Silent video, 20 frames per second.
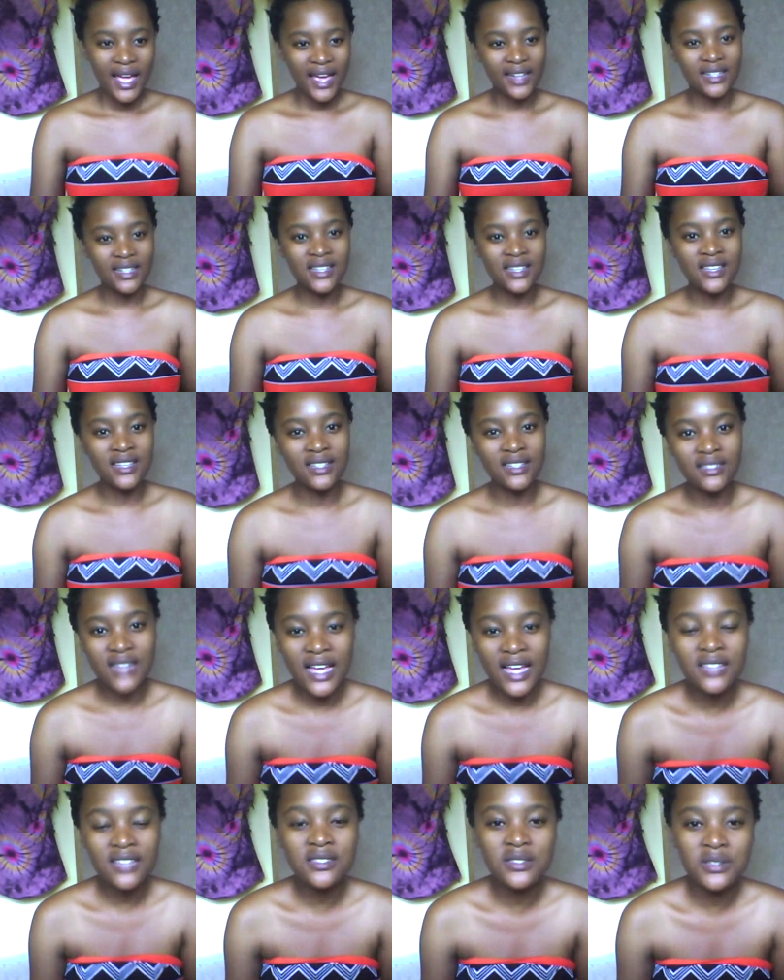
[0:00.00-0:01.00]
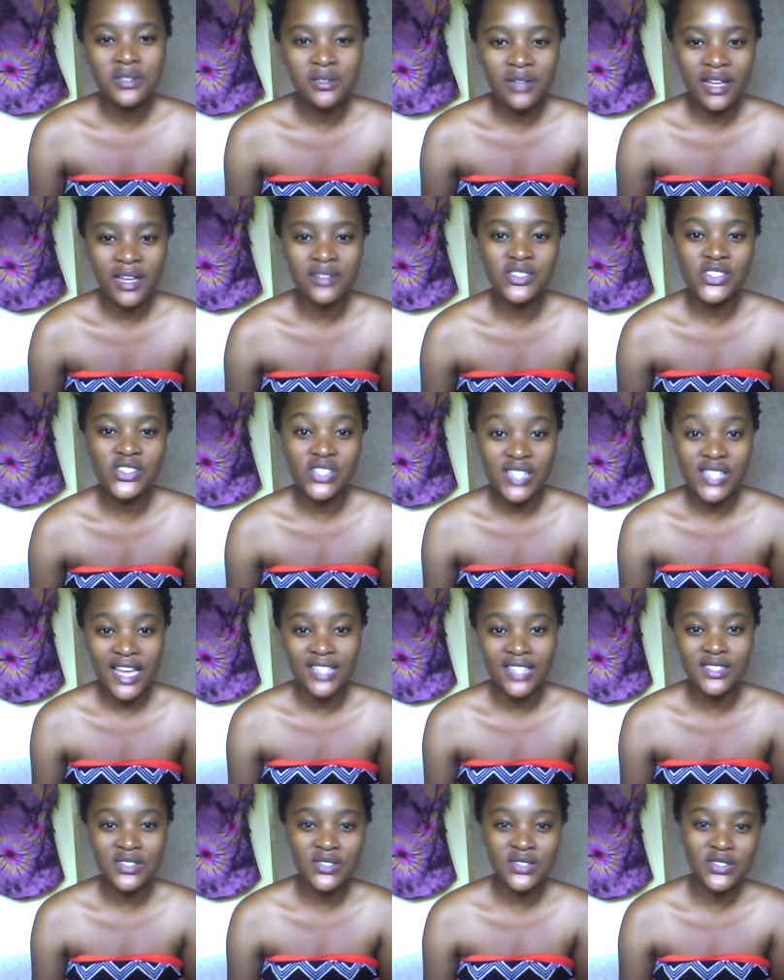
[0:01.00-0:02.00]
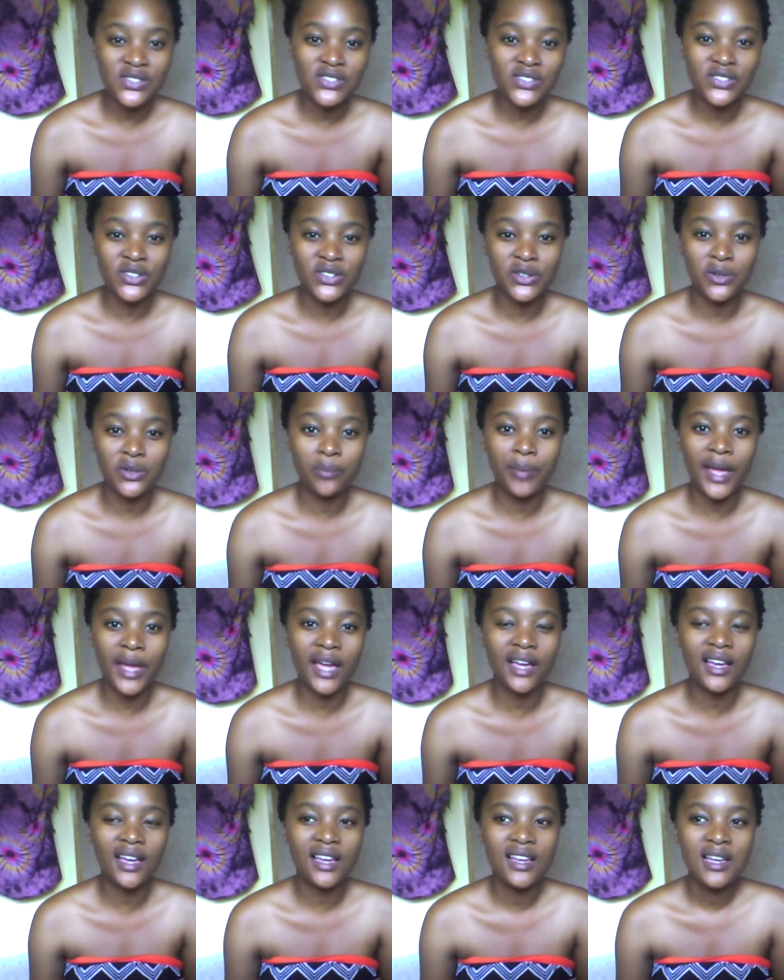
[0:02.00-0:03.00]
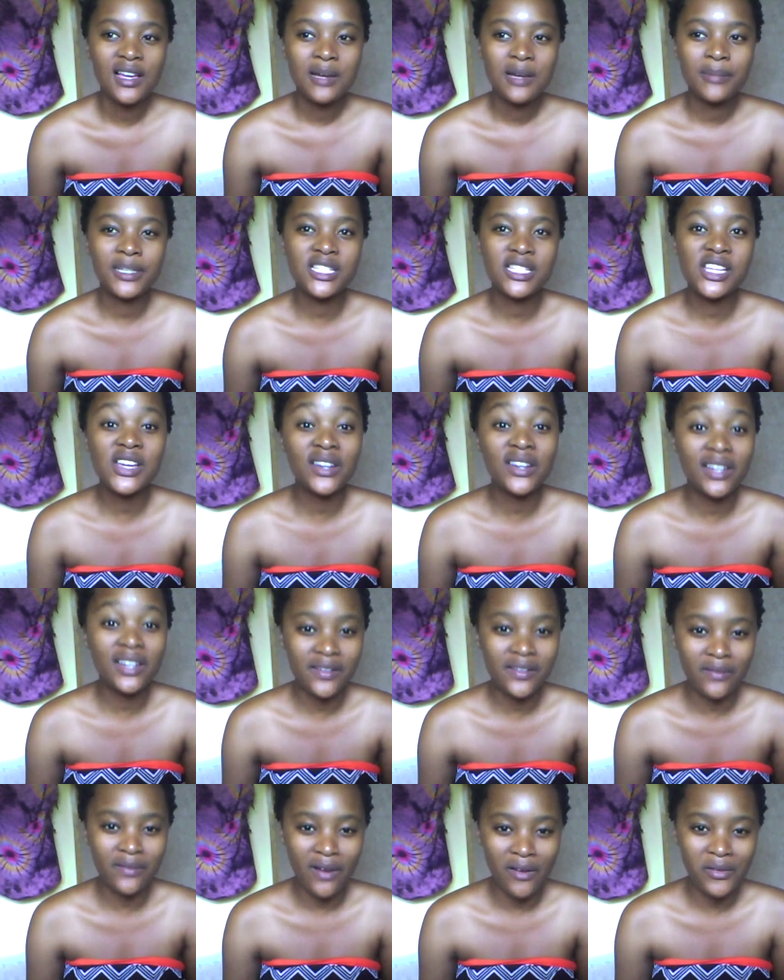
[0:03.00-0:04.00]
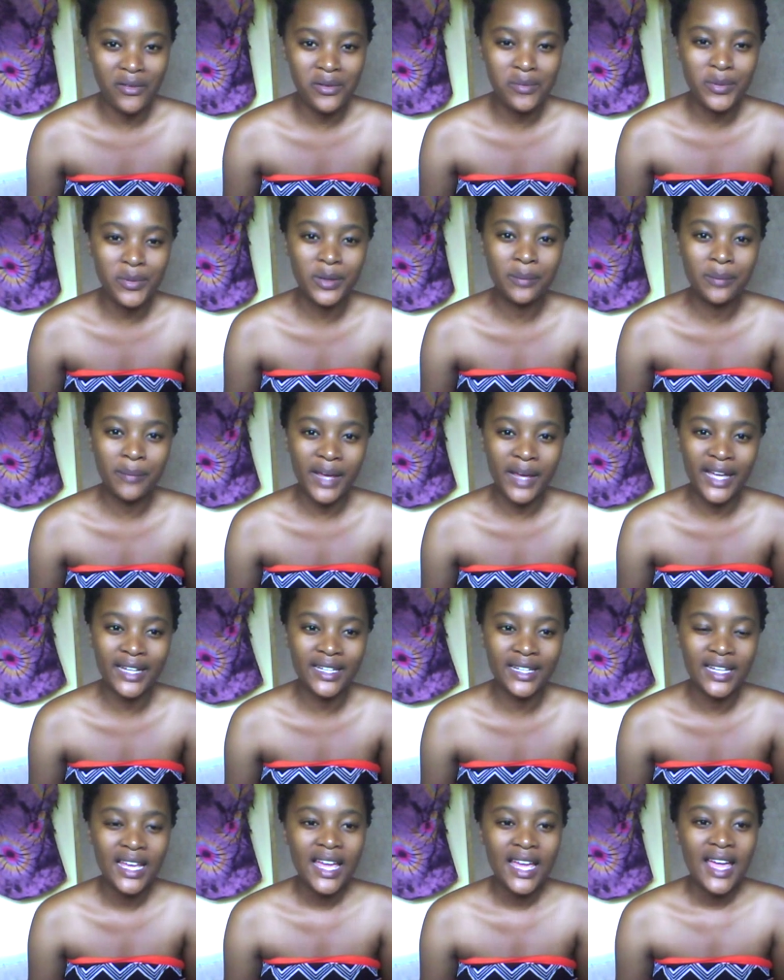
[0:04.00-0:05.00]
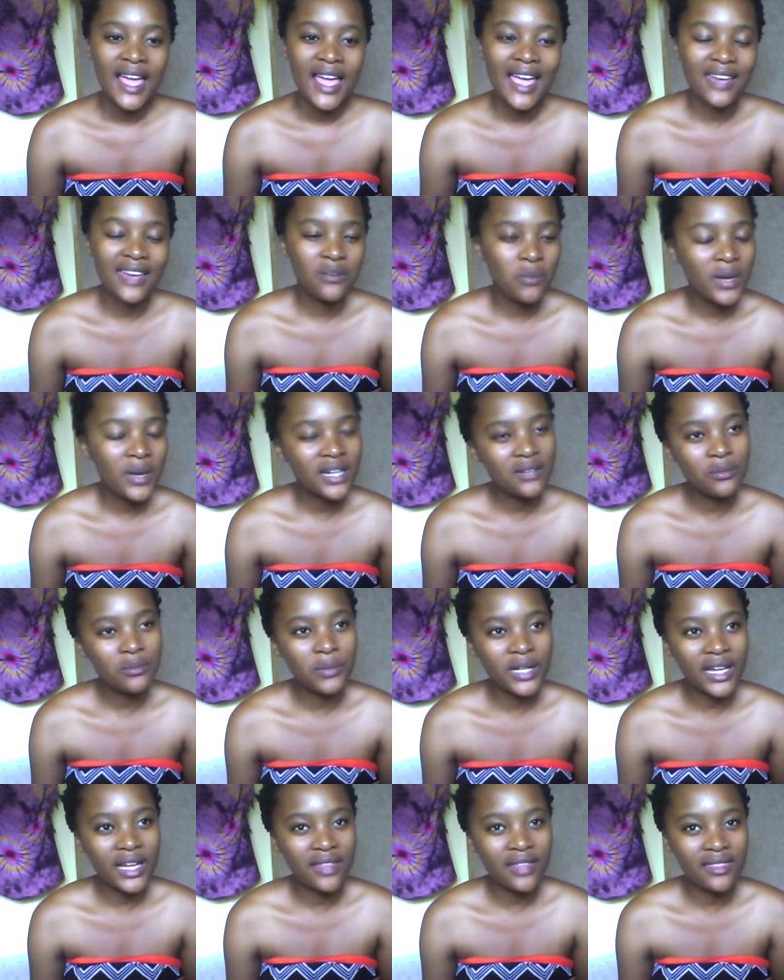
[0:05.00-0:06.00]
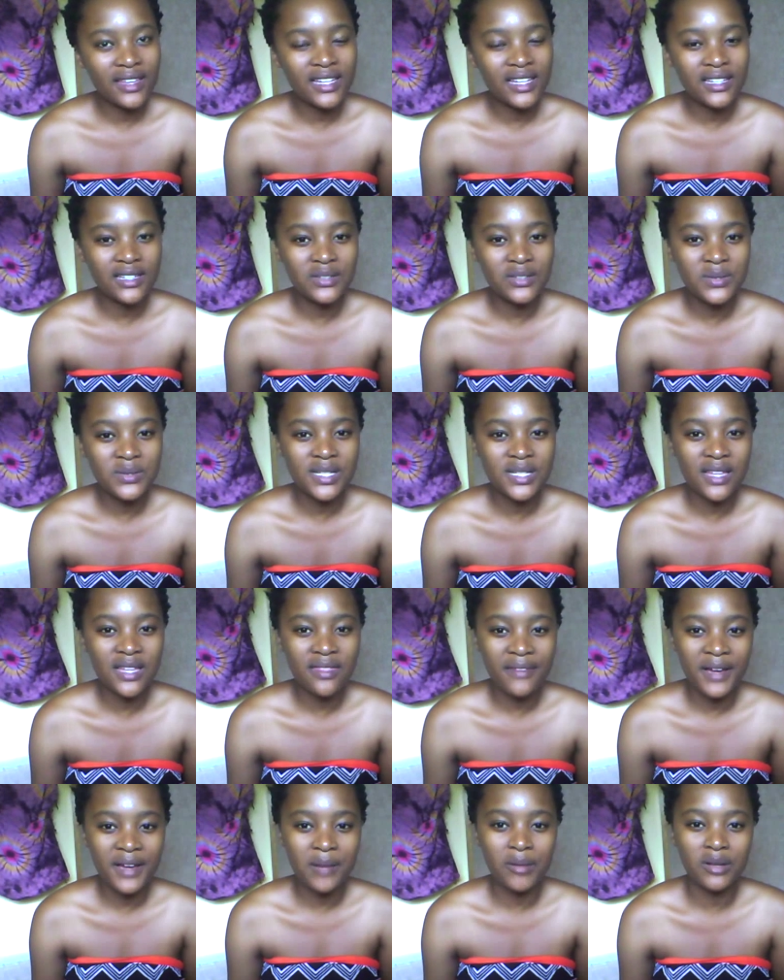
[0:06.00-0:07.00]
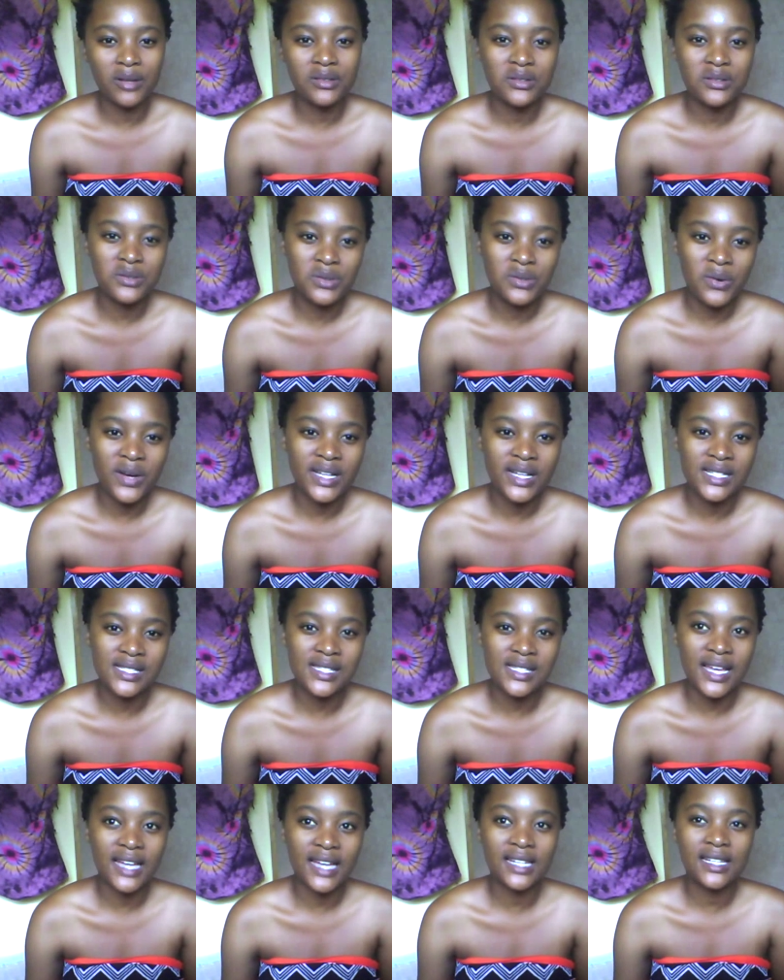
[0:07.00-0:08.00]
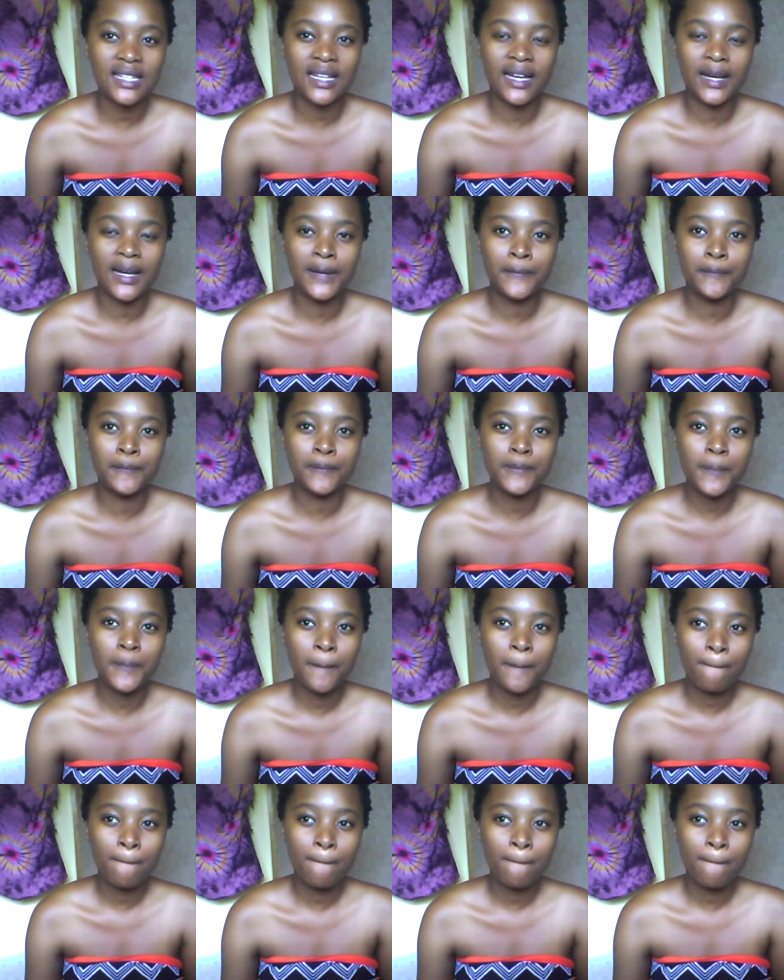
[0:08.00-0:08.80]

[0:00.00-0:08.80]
And he tends to, and she tends to, you know, pick particularly vulnerable men. And what, what I think an interesting thing about the story is that um,